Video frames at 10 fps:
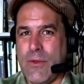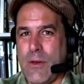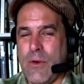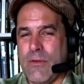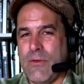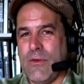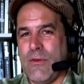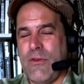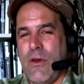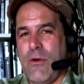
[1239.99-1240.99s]
they went to
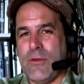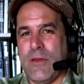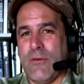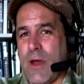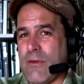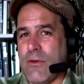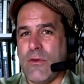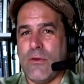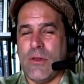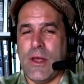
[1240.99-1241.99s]
the show and they drank the
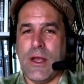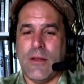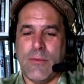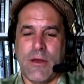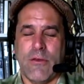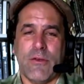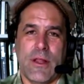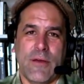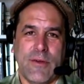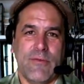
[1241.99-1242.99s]
Kool-Aid because they
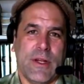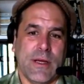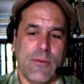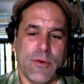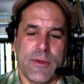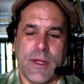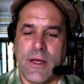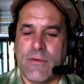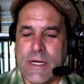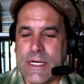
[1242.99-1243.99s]
love NVIDIA more than they
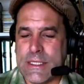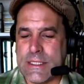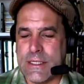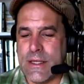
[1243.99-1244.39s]
love us.